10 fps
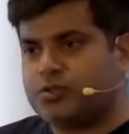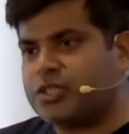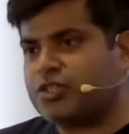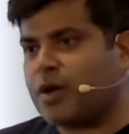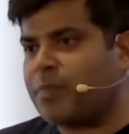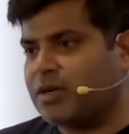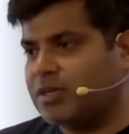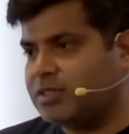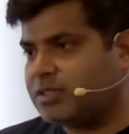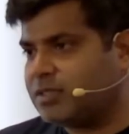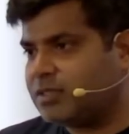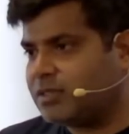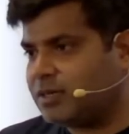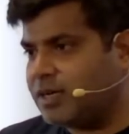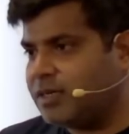shopping list,
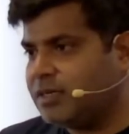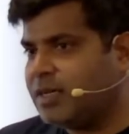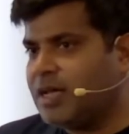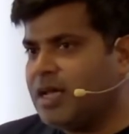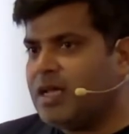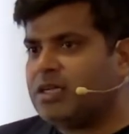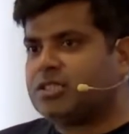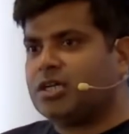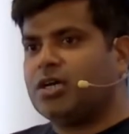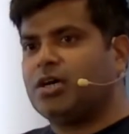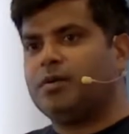right? So